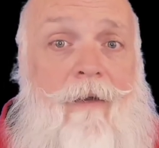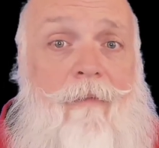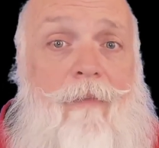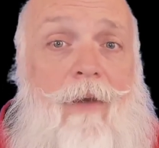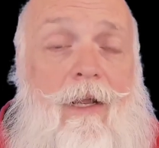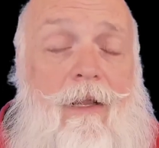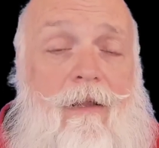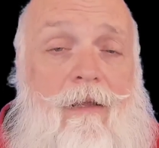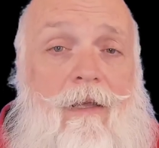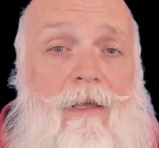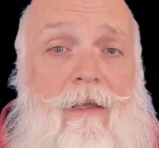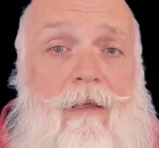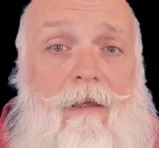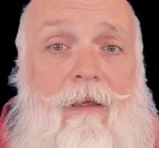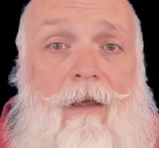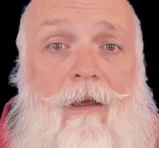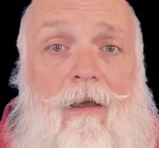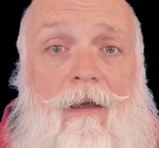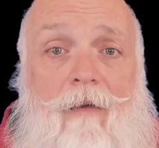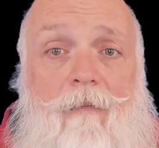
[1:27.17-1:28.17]
but the
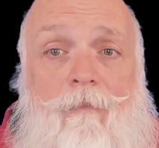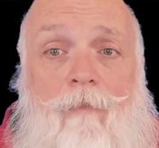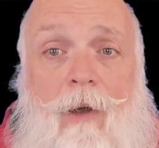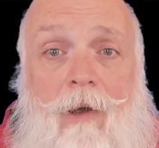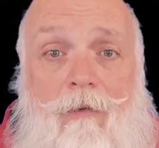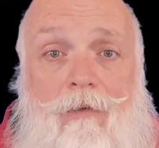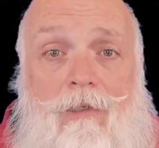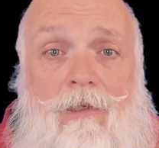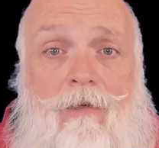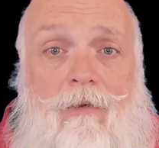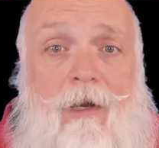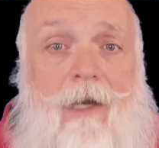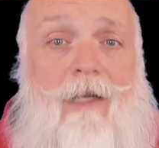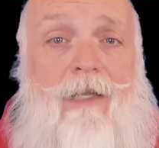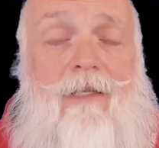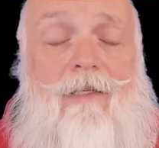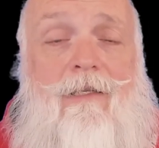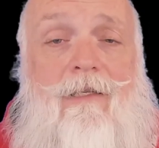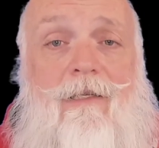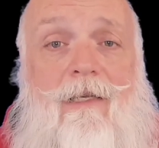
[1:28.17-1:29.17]

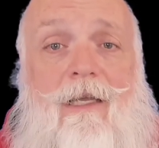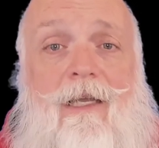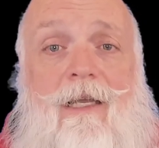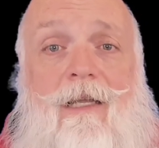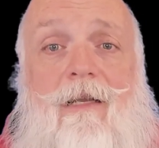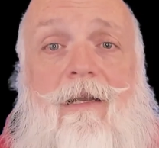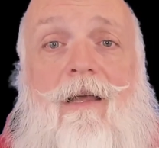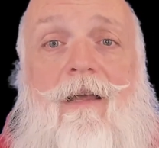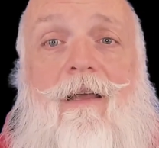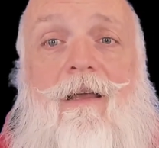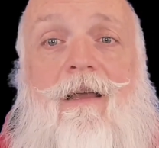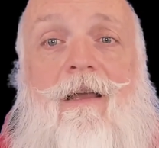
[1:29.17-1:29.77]
post-credit scene